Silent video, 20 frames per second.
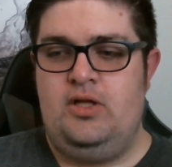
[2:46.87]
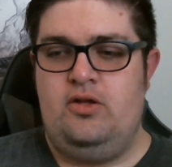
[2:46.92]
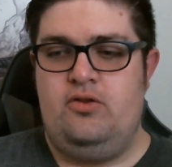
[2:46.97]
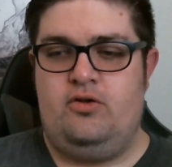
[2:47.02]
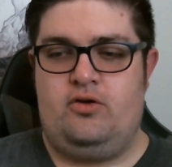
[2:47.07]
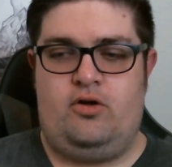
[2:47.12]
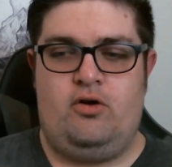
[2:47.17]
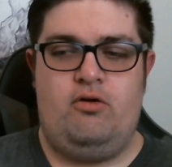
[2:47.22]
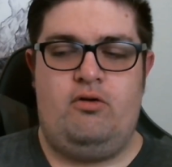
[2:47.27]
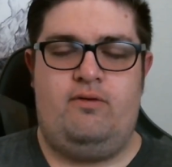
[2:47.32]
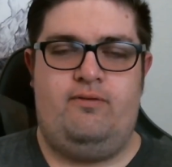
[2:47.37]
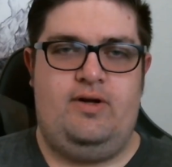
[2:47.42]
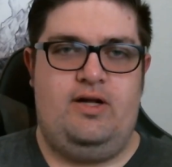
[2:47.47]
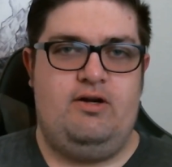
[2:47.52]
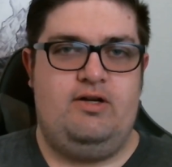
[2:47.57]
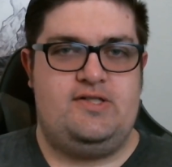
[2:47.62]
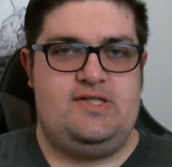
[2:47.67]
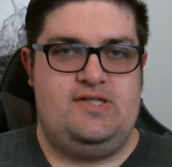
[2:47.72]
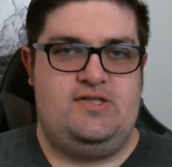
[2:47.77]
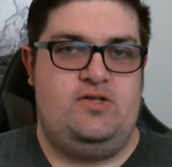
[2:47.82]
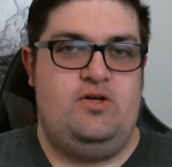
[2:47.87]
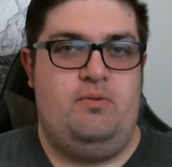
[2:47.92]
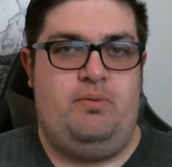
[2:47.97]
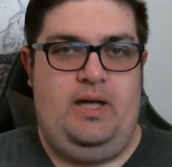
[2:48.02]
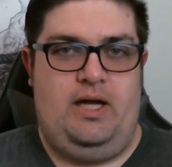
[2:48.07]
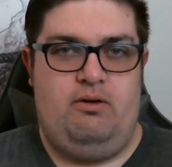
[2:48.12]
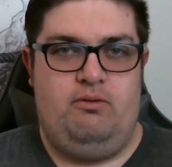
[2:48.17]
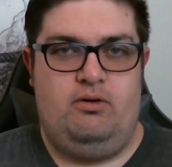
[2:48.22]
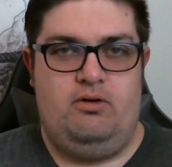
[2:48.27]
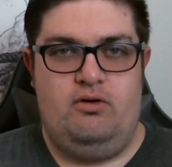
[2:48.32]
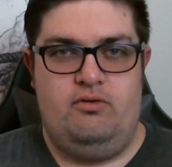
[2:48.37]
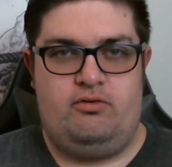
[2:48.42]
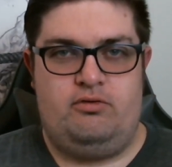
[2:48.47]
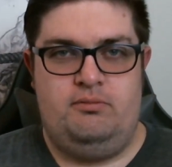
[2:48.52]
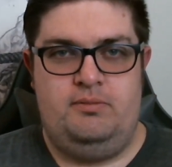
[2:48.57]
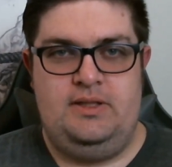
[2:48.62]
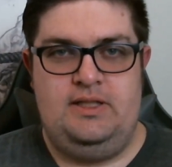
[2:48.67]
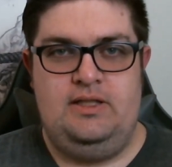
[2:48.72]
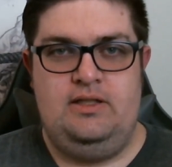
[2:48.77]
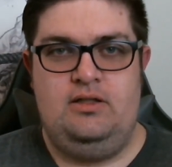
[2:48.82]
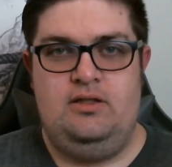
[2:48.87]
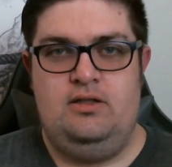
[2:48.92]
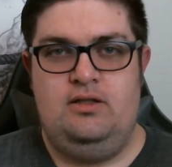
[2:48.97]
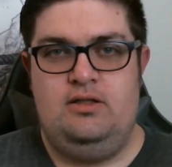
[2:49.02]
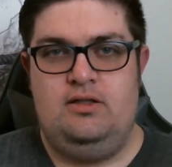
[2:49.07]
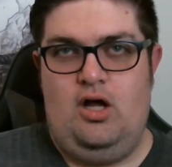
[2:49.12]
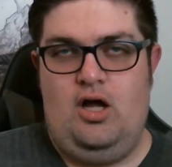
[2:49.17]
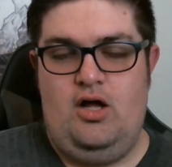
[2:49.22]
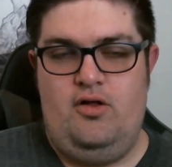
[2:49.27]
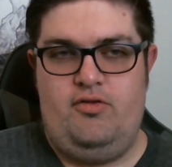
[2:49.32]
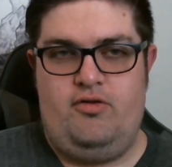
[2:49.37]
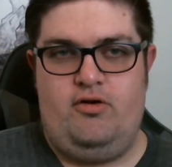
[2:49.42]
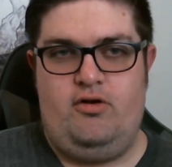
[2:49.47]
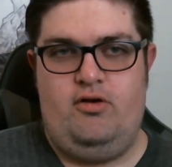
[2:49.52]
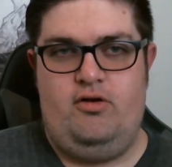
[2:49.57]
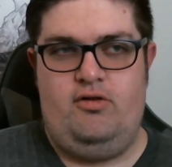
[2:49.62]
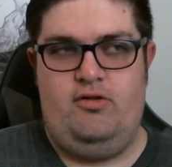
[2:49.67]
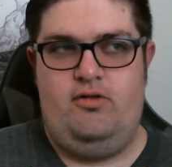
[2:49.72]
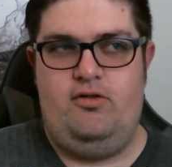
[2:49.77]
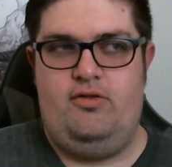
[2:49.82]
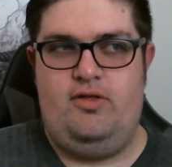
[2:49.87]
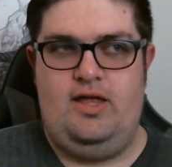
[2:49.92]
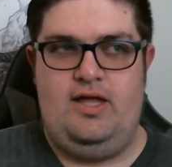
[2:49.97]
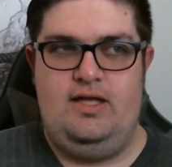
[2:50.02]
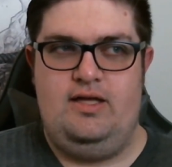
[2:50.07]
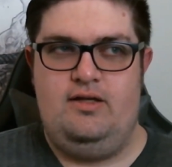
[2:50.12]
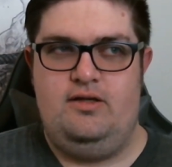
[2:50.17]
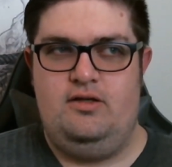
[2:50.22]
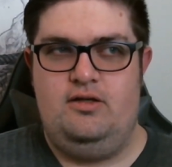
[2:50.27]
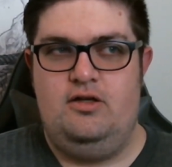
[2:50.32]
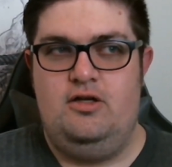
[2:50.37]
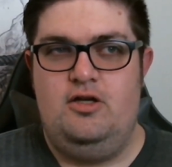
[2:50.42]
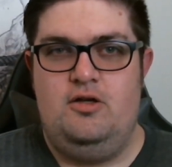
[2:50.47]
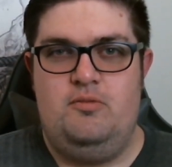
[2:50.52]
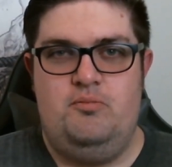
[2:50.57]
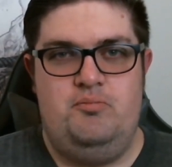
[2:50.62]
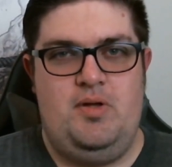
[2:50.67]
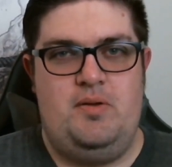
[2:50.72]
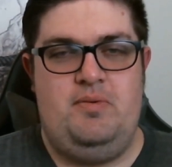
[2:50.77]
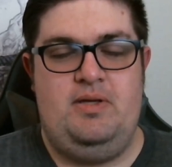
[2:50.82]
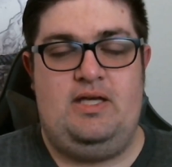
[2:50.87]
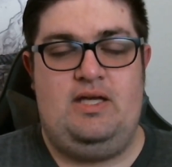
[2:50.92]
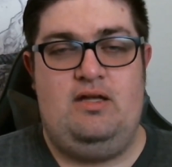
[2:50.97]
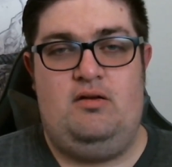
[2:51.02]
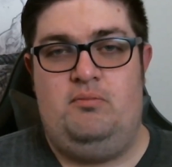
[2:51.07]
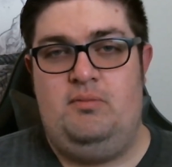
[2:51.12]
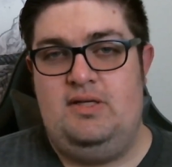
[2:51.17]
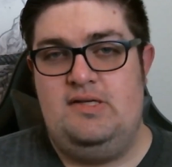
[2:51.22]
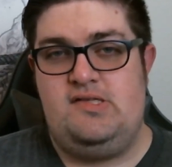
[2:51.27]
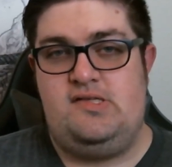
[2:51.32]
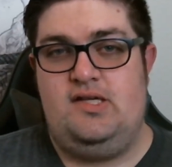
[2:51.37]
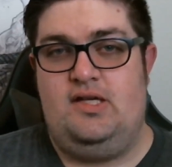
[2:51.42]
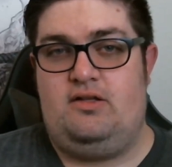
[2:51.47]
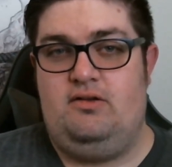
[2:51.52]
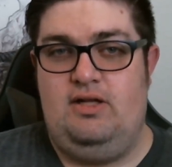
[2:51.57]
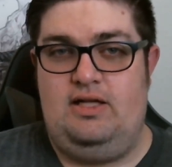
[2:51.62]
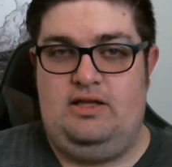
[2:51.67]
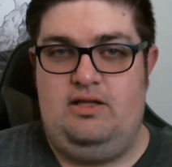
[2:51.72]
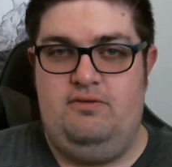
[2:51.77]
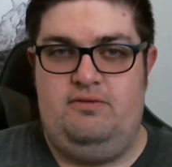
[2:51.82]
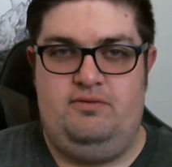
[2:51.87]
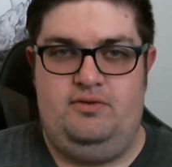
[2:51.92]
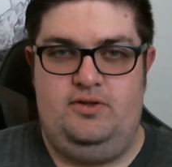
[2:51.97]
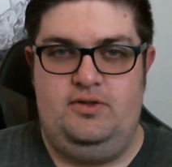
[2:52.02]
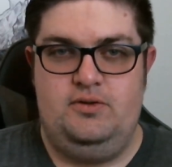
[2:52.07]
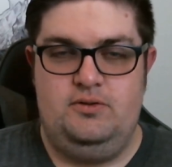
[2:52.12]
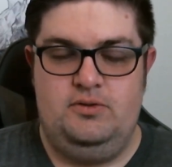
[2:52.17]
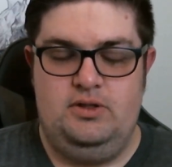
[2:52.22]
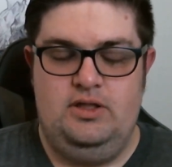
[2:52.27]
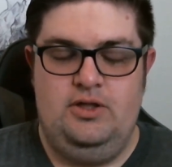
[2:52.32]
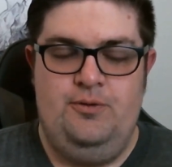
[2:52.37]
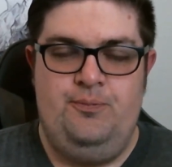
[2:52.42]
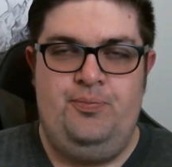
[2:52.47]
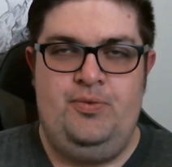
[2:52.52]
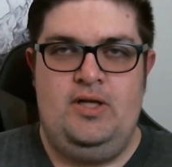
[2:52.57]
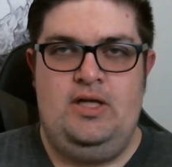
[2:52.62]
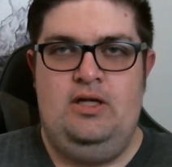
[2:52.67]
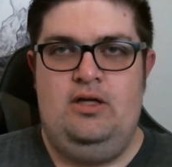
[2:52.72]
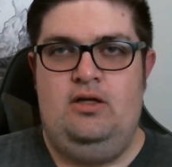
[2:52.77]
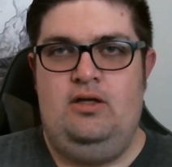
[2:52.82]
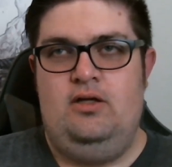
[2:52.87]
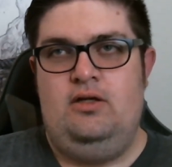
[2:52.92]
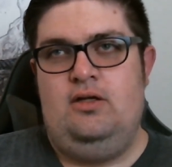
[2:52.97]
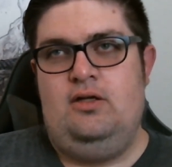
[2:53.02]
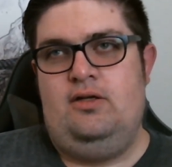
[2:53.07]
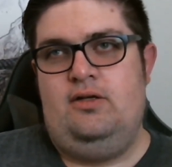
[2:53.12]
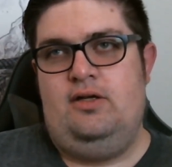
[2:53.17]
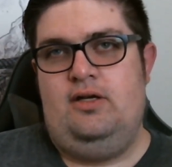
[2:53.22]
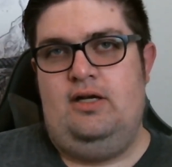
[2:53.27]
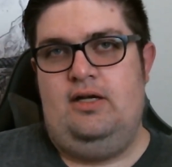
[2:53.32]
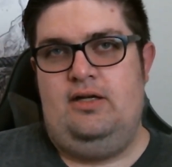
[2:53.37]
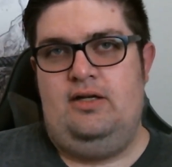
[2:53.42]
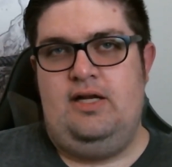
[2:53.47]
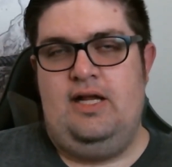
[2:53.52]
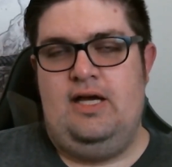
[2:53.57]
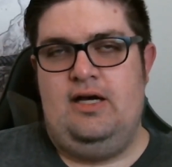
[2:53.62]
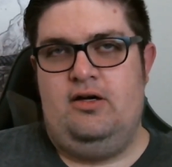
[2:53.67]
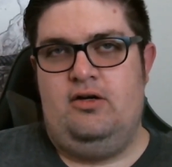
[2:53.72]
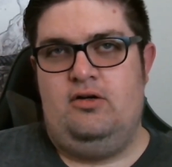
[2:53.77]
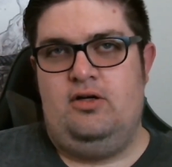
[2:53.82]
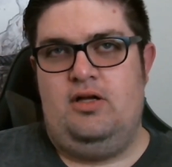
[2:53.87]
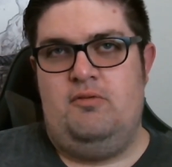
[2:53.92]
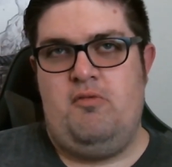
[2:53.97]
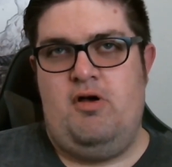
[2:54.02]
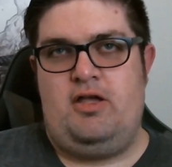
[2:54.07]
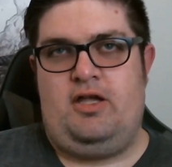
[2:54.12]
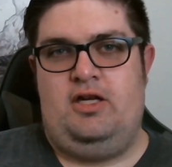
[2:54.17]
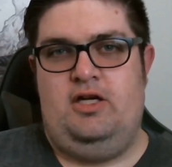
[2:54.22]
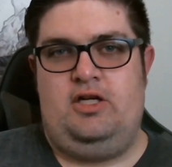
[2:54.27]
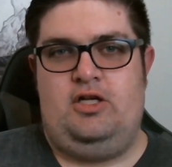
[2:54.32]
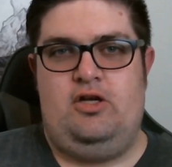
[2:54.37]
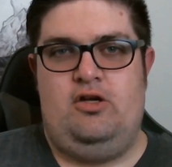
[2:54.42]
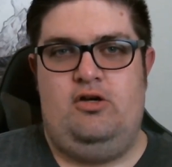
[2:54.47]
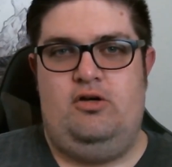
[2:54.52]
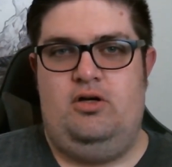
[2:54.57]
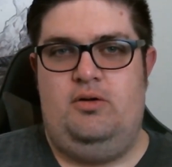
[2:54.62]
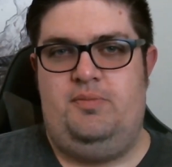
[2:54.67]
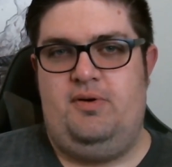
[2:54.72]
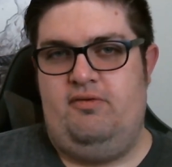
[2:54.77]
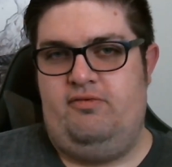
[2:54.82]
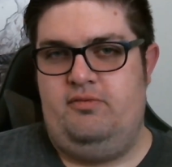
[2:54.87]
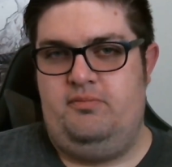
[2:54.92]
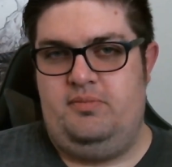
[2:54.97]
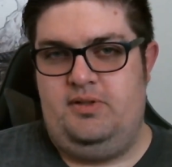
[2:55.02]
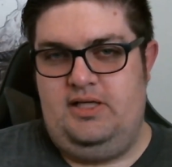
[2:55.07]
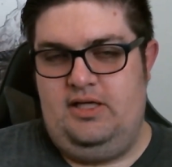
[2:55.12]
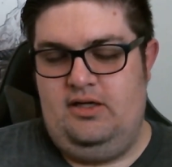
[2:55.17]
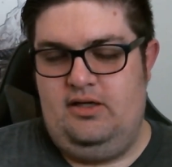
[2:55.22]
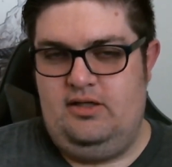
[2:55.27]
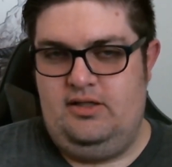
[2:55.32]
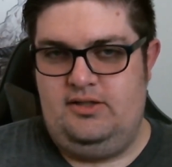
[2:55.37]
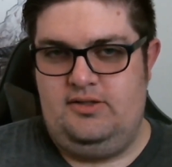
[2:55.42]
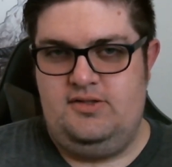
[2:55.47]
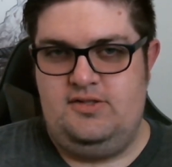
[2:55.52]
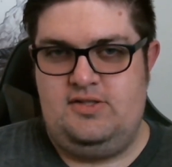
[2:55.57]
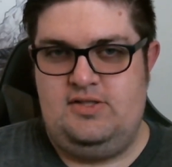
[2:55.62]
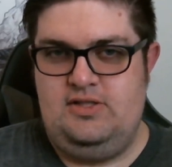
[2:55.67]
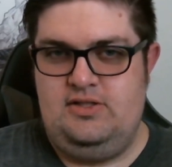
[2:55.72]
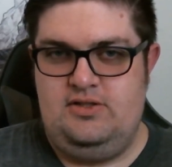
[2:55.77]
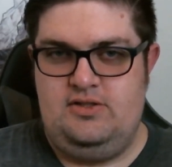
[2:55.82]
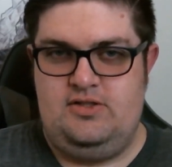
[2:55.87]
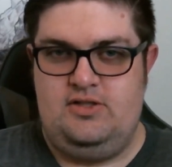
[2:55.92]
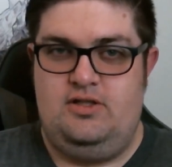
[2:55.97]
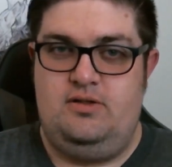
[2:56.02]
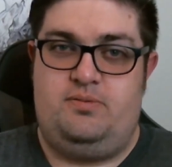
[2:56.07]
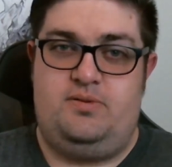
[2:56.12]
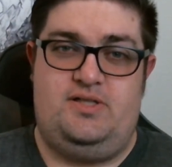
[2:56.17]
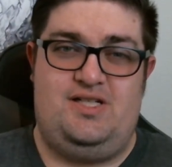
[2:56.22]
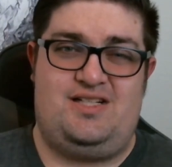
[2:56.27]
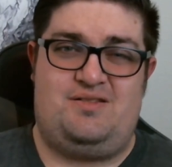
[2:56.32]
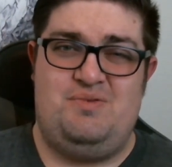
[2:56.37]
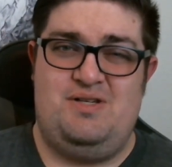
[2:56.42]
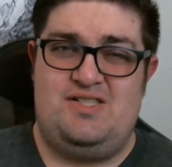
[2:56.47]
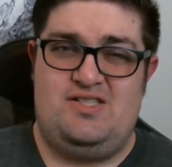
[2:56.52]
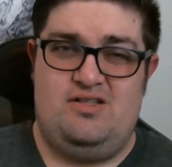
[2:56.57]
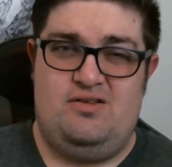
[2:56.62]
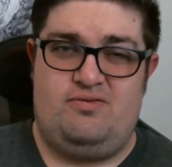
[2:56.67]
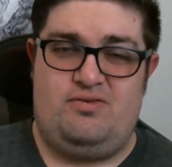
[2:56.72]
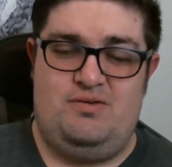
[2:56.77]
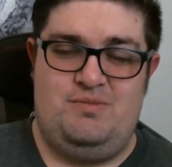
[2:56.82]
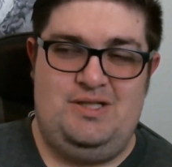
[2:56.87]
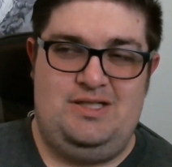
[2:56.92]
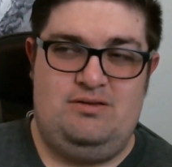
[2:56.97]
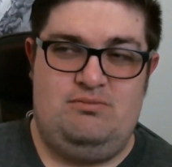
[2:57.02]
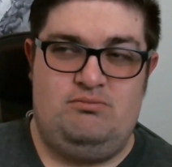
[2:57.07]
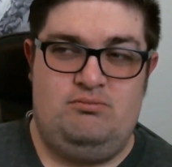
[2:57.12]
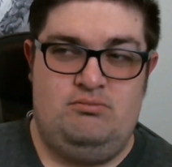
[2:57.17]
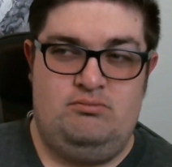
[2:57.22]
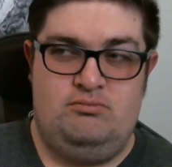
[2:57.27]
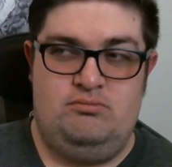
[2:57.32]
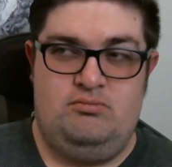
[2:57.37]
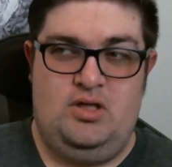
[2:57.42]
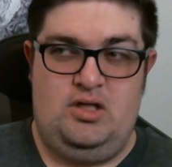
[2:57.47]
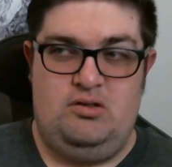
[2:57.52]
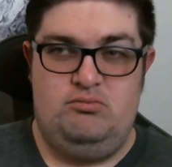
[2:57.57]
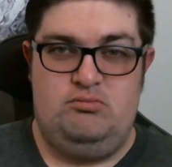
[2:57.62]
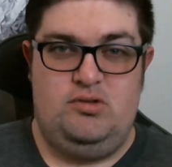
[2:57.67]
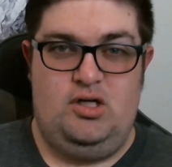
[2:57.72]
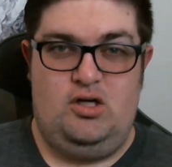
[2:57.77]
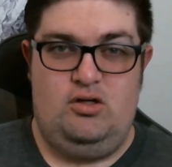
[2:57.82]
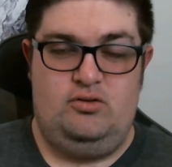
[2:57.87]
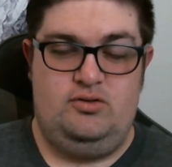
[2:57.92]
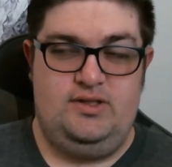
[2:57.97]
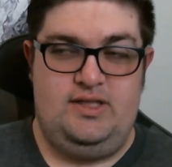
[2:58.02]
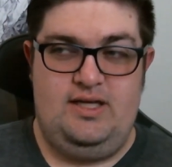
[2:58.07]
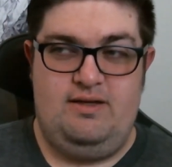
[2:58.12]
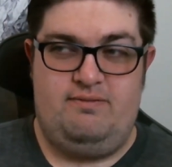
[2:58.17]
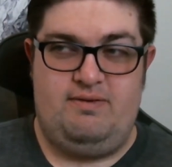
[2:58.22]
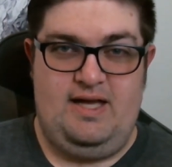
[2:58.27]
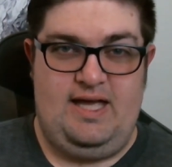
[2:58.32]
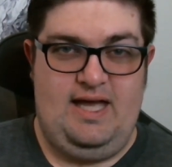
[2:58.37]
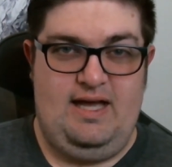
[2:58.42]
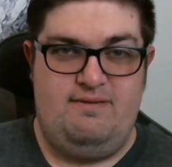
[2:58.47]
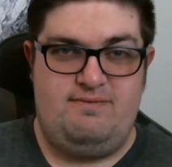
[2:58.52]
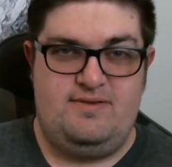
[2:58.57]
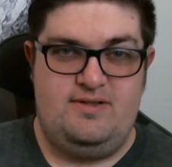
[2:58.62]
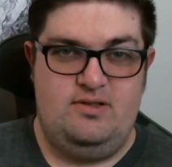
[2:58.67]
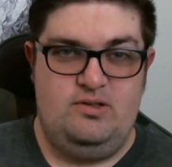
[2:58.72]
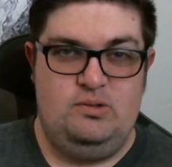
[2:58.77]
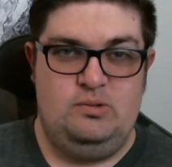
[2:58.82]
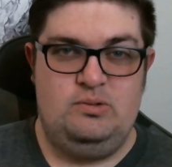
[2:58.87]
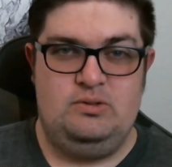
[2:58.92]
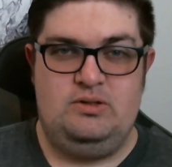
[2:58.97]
the coronavirus has no power over me other than maybe getting me sick like the flu. Now, am I going to go above and beyond to protect myself from it? Only if I have to.